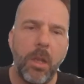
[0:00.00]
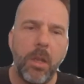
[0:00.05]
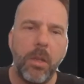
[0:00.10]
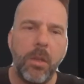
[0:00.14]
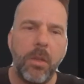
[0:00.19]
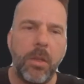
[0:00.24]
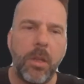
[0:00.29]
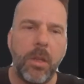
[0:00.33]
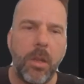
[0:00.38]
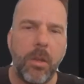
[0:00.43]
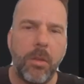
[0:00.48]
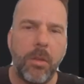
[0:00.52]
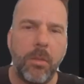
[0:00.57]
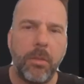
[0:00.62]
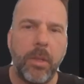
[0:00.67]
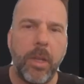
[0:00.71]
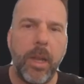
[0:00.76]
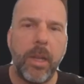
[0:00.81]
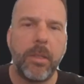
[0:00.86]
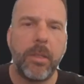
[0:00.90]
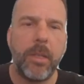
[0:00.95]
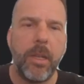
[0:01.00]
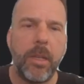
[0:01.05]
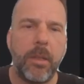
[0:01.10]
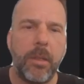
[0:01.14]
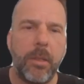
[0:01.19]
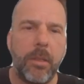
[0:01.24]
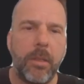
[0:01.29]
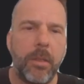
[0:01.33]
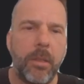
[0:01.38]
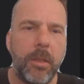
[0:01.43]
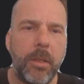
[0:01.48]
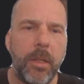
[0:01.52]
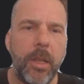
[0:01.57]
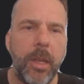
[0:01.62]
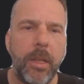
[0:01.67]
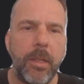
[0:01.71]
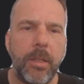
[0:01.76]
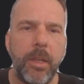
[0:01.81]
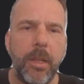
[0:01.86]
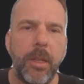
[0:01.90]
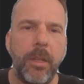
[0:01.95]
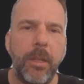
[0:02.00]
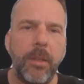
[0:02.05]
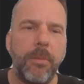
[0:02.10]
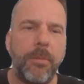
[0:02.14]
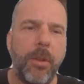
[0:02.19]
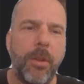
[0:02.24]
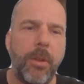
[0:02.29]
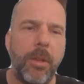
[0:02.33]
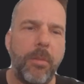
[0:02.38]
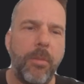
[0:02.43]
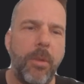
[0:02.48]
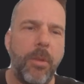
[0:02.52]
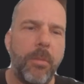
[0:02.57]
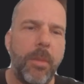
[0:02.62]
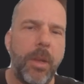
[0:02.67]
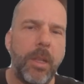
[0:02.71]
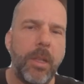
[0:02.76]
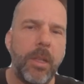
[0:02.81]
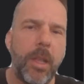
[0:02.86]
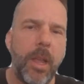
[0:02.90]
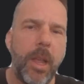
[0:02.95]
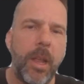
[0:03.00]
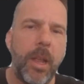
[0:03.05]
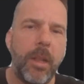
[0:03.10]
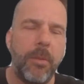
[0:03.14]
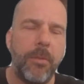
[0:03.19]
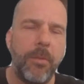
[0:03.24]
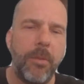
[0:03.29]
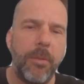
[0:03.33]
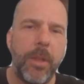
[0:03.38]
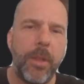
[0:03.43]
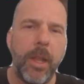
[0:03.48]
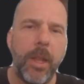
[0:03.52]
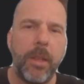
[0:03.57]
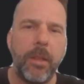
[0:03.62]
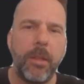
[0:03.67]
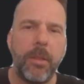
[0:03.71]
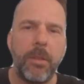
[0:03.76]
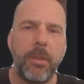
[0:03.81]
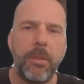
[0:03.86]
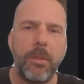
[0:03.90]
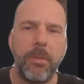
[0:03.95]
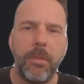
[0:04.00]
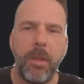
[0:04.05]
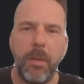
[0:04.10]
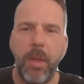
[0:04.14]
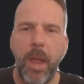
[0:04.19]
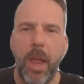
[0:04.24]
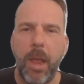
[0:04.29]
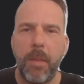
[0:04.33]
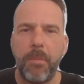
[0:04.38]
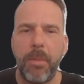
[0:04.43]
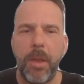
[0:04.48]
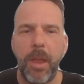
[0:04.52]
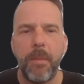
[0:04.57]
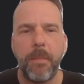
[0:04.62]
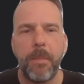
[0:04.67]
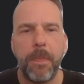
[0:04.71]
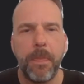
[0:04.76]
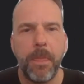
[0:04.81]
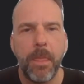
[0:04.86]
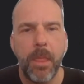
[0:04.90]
So that's it for the moment, and with that I'm happy.